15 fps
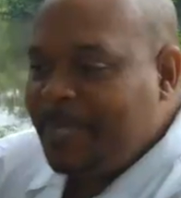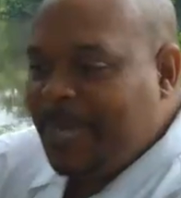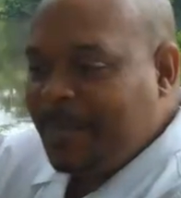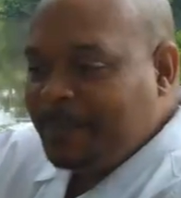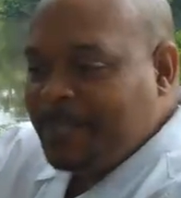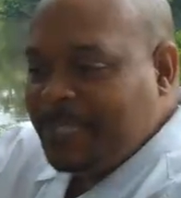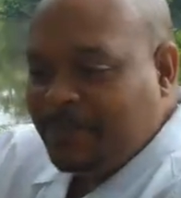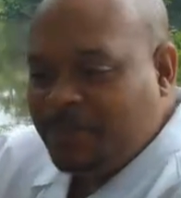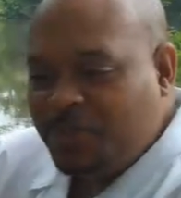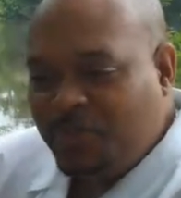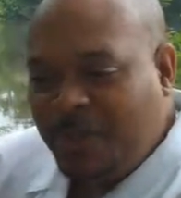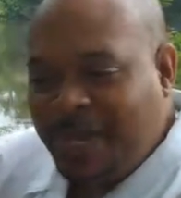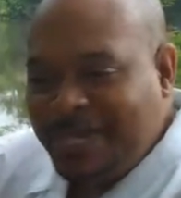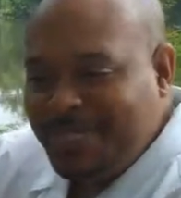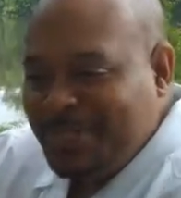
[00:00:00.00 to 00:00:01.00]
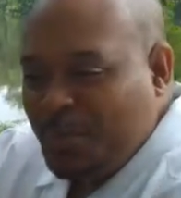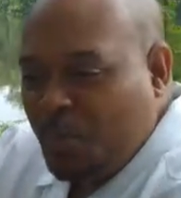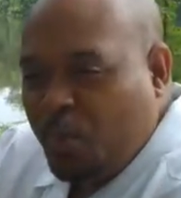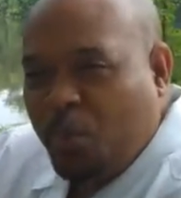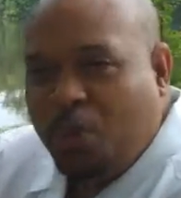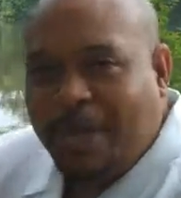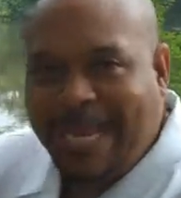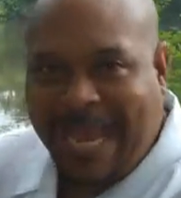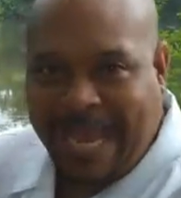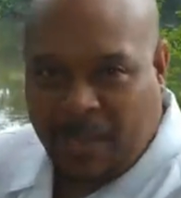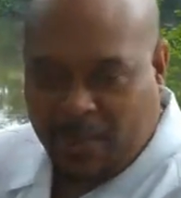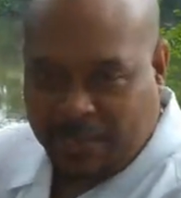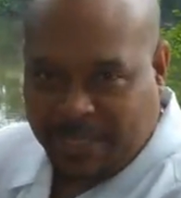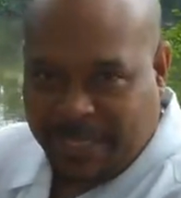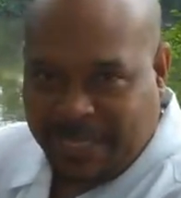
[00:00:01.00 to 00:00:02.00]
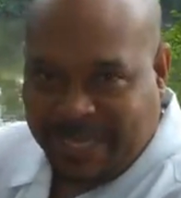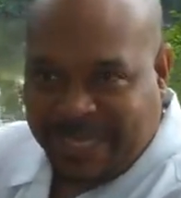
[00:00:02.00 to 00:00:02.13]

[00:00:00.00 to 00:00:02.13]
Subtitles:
I'm still trying to work out